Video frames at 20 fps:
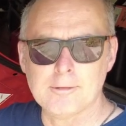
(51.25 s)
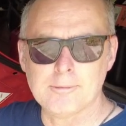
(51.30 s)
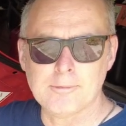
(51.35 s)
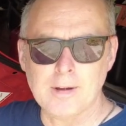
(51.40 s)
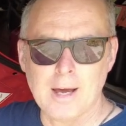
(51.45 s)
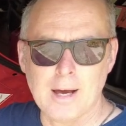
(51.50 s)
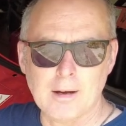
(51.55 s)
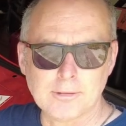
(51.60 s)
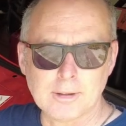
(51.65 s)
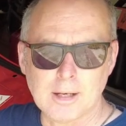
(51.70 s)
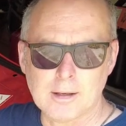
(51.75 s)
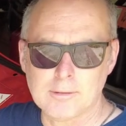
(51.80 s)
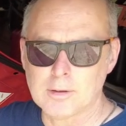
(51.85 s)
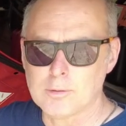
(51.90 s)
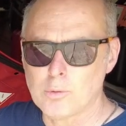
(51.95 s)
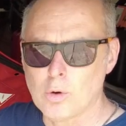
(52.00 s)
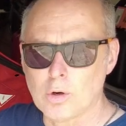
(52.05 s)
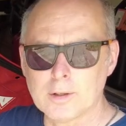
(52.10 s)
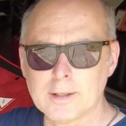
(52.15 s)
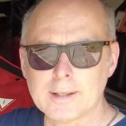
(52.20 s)
valve cover,
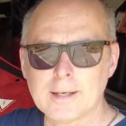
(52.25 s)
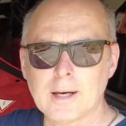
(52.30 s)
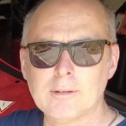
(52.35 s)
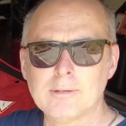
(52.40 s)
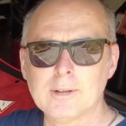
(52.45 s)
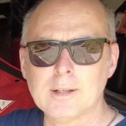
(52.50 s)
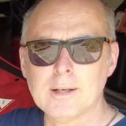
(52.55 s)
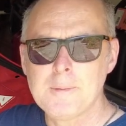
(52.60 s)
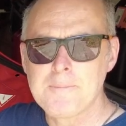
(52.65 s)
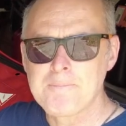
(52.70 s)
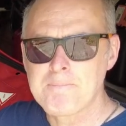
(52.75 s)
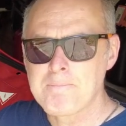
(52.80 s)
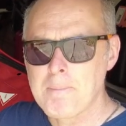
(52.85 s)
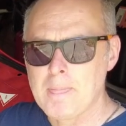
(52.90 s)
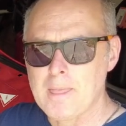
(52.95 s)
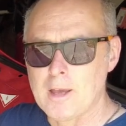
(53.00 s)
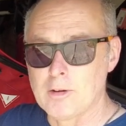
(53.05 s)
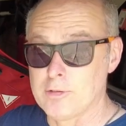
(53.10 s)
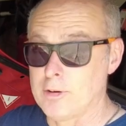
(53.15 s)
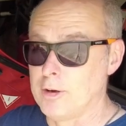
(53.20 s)
rocker cover.
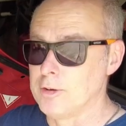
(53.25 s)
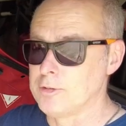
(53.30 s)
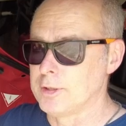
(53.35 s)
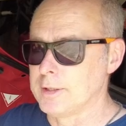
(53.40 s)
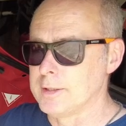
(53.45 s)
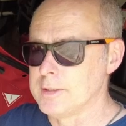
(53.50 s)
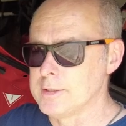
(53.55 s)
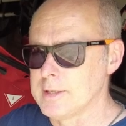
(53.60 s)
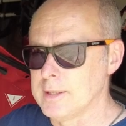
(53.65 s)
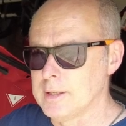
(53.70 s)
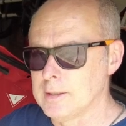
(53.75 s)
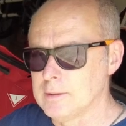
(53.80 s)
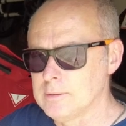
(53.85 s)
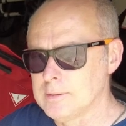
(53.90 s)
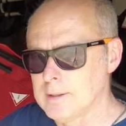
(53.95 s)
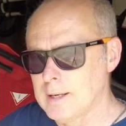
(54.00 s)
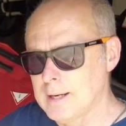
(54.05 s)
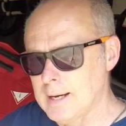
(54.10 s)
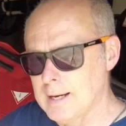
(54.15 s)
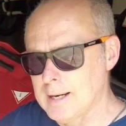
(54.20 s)
As far as I can
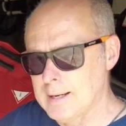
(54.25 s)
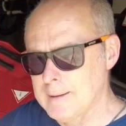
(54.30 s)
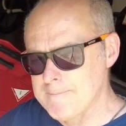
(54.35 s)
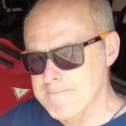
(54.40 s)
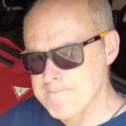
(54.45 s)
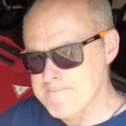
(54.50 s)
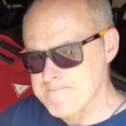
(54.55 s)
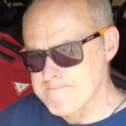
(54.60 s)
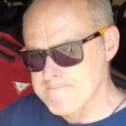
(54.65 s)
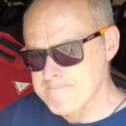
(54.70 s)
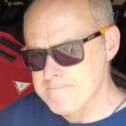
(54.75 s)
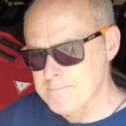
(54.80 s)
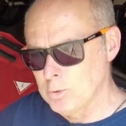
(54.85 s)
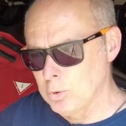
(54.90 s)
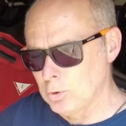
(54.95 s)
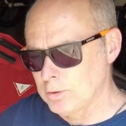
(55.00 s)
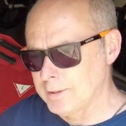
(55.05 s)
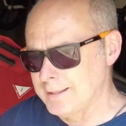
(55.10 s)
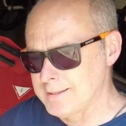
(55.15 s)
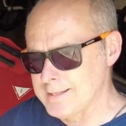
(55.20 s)
tell,
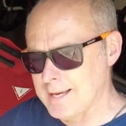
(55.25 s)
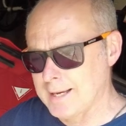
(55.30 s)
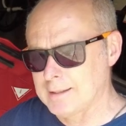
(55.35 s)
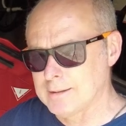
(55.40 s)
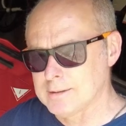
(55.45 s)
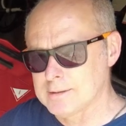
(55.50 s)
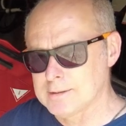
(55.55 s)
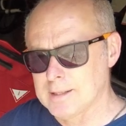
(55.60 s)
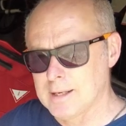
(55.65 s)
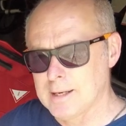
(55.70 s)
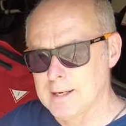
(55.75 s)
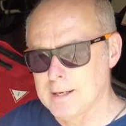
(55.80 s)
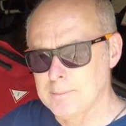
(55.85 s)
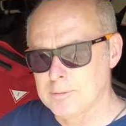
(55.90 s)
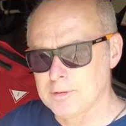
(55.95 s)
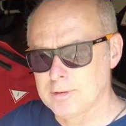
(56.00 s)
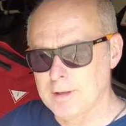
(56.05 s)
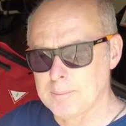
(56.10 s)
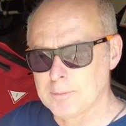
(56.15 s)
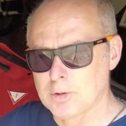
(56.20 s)
look exactly the
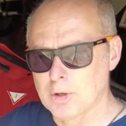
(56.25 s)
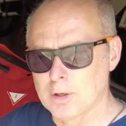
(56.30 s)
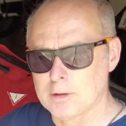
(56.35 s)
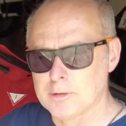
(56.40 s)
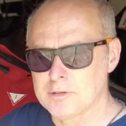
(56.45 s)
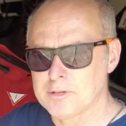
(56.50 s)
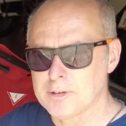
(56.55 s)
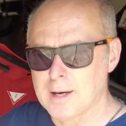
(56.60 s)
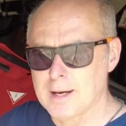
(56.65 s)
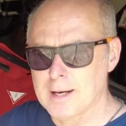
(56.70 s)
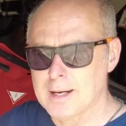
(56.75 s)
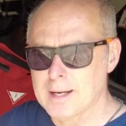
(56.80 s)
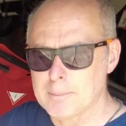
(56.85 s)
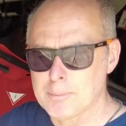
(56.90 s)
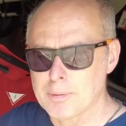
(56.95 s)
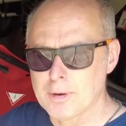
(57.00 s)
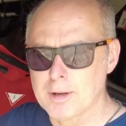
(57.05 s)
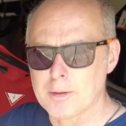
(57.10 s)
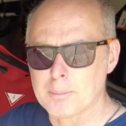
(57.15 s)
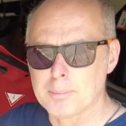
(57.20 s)
same kind
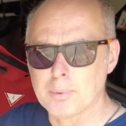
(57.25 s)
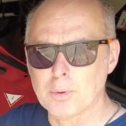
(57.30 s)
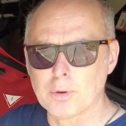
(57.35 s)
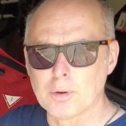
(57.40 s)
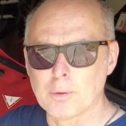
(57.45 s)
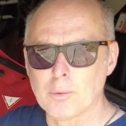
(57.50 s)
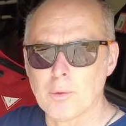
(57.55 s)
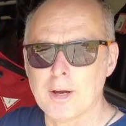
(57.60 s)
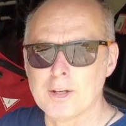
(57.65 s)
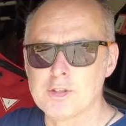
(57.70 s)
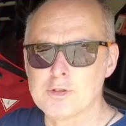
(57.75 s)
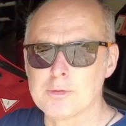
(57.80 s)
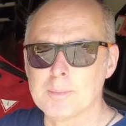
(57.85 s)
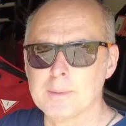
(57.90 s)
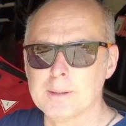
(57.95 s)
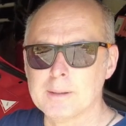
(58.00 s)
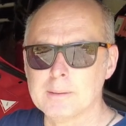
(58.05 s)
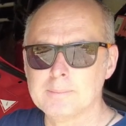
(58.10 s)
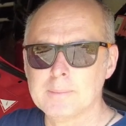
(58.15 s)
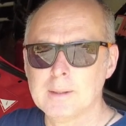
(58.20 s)
of breather port
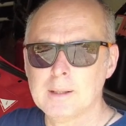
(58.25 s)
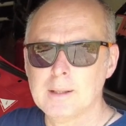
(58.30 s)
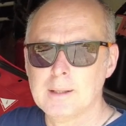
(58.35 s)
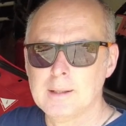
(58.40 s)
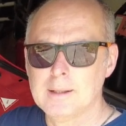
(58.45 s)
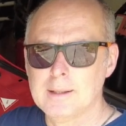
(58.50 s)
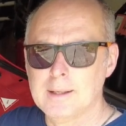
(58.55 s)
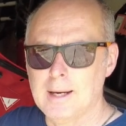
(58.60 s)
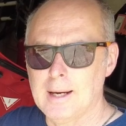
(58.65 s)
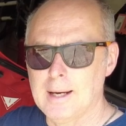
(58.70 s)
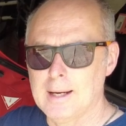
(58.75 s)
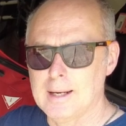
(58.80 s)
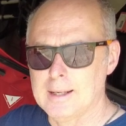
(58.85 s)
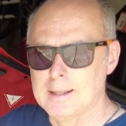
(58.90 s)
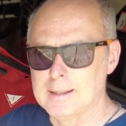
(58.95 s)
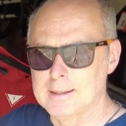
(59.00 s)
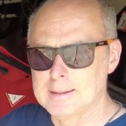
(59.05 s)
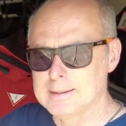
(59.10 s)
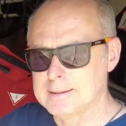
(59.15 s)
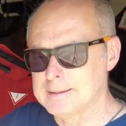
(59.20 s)
arrangement.
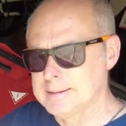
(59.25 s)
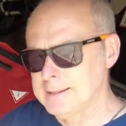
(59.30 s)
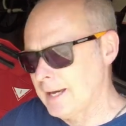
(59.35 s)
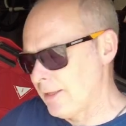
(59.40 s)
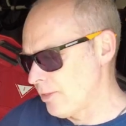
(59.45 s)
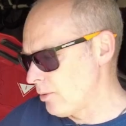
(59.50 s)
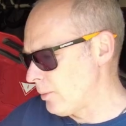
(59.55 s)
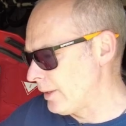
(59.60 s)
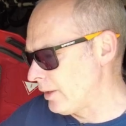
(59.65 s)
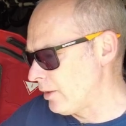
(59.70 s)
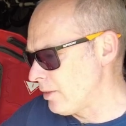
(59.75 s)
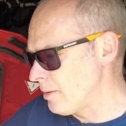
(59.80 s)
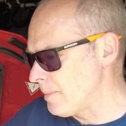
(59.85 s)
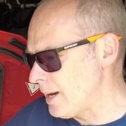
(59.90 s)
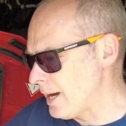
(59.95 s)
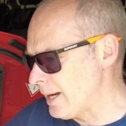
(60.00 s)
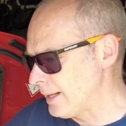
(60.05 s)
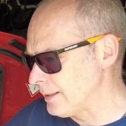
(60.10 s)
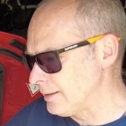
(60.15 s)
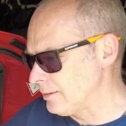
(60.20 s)
The other one on the
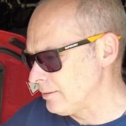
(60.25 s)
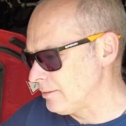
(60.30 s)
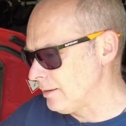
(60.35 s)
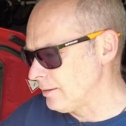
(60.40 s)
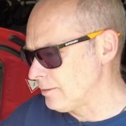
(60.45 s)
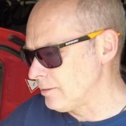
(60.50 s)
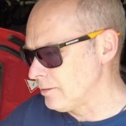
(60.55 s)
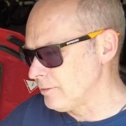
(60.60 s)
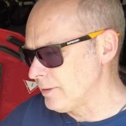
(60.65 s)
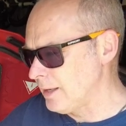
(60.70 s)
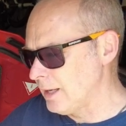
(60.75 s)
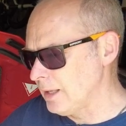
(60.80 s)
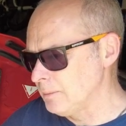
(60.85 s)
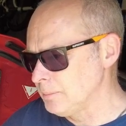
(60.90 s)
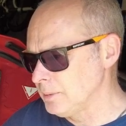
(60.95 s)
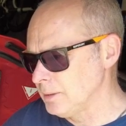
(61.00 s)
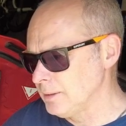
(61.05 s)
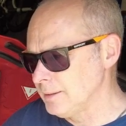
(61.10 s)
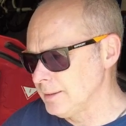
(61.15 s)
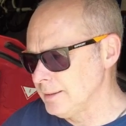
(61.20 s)
market that's
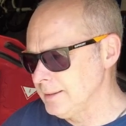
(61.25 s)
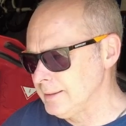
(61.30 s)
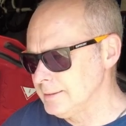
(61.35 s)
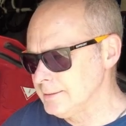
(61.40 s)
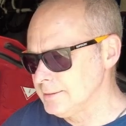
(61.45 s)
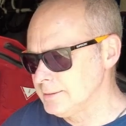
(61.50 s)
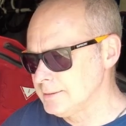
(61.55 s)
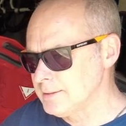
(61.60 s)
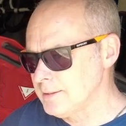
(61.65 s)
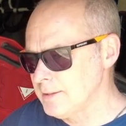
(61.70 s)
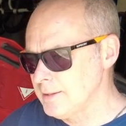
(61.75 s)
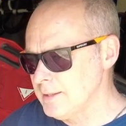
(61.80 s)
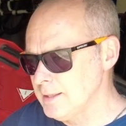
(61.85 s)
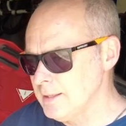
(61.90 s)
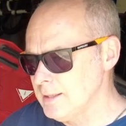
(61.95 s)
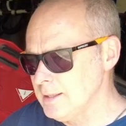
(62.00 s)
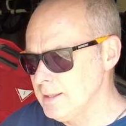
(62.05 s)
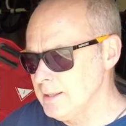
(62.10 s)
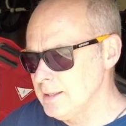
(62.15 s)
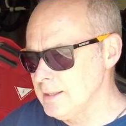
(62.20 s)
available is
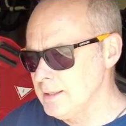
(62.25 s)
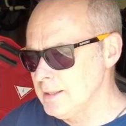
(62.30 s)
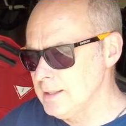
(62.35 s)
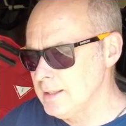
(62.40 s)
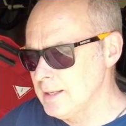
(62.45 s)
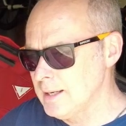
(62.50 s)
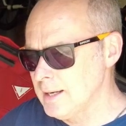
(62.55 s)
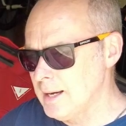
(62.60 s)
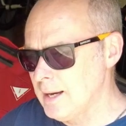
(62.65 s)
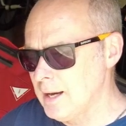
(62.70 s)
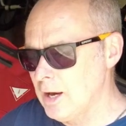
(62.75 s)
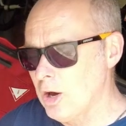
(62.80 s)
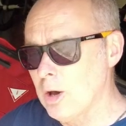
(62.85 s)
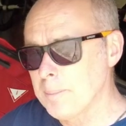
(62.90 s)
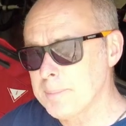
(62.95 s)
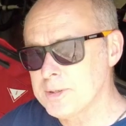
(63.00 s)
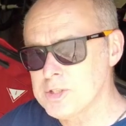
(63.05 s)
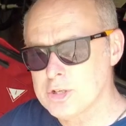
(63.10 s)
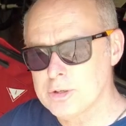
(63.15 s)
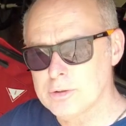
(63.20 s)
the
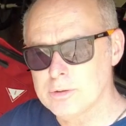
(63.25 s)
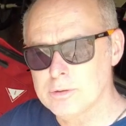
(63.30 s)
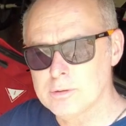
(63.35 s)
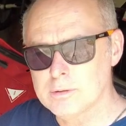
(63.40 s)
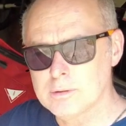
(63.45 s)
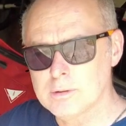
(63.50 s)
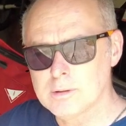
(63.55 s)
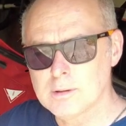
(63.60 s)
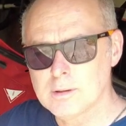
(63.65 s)
Hypertune